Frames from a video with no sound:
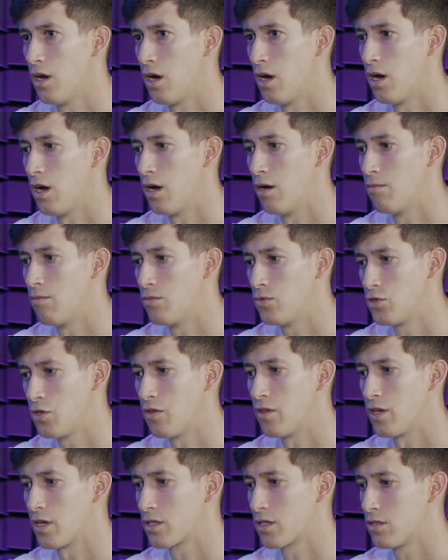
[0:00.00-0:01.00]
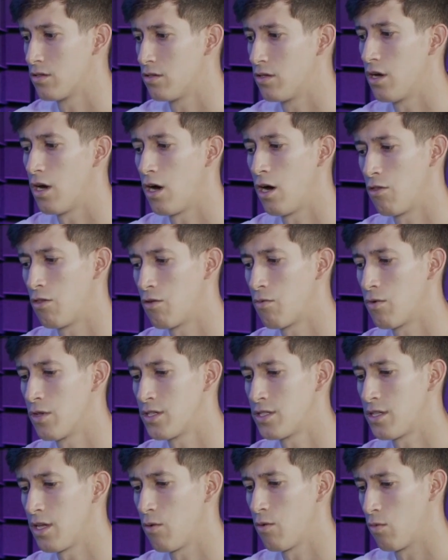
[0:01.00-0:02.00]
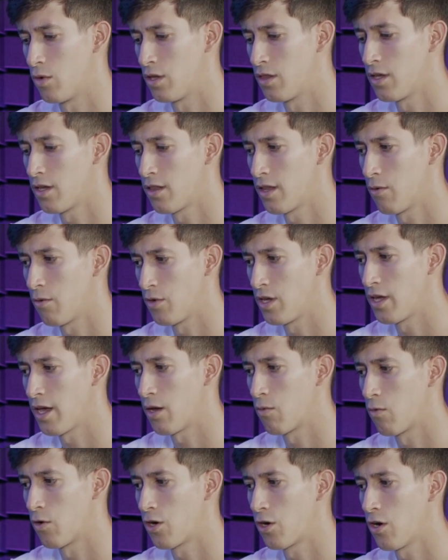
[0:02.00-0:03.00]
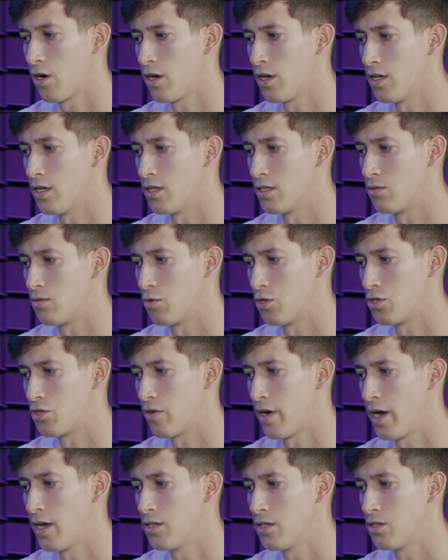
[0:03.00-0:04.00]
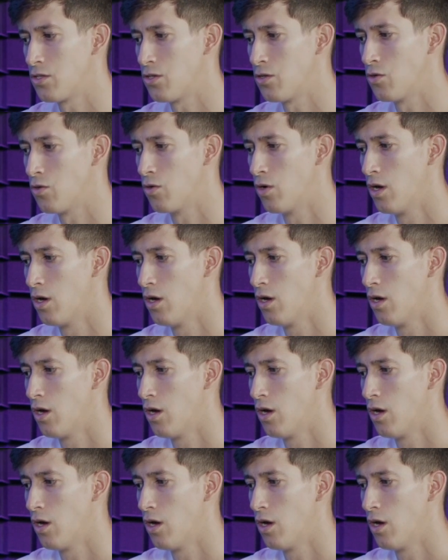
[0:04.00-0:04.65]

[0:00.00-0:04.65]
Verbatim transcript: Um, two things on the real estate. One thing that we can work on is we're trying to